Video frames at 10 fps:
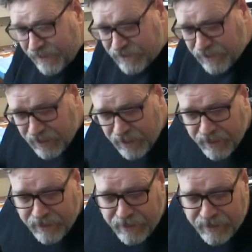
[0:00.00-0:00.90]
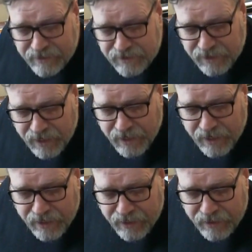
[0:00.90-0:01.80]
it. It is
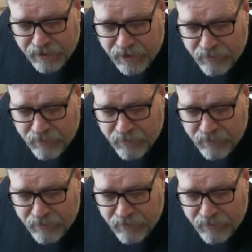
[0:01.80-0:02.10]
a